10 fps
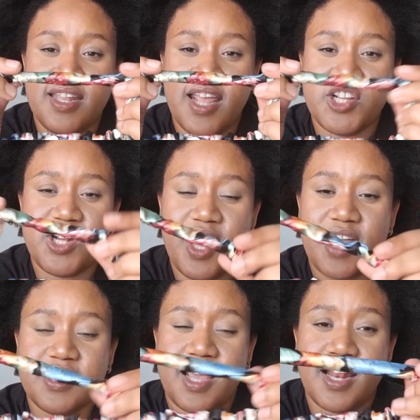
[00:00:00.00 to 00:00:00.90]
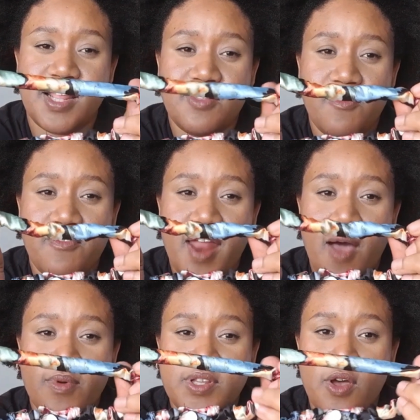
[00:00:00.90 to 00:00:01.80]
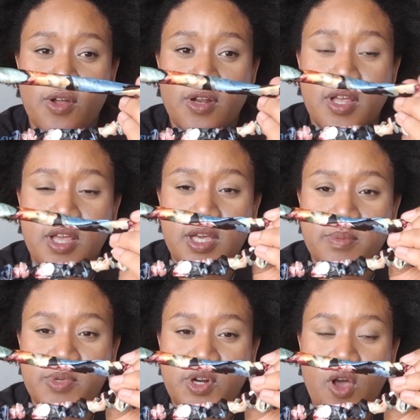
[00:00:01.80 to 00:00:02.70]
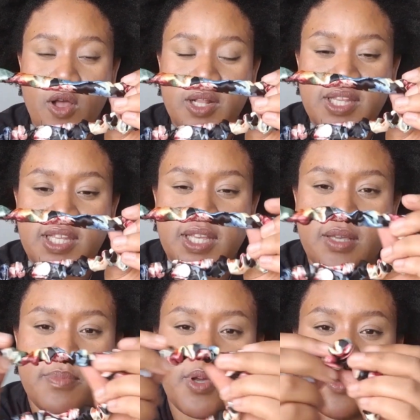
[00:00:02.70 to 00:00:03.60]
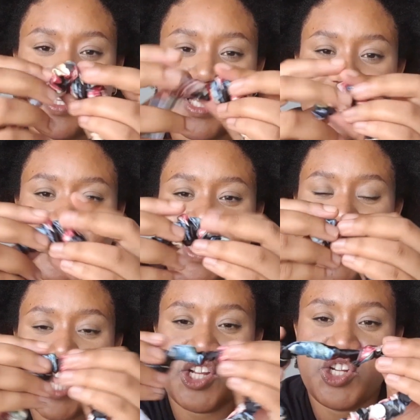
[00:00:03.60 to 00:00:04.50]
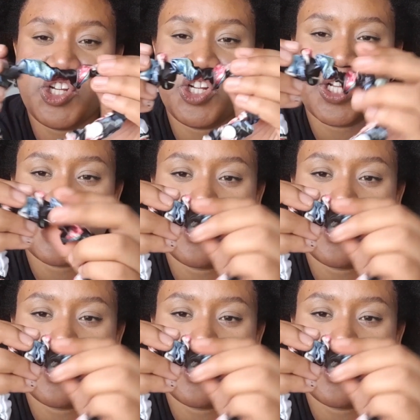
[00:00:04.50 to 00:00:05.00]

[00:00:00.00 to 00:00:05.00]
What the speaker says: It actually has like little flowers on, but you can't see because it's scrunched,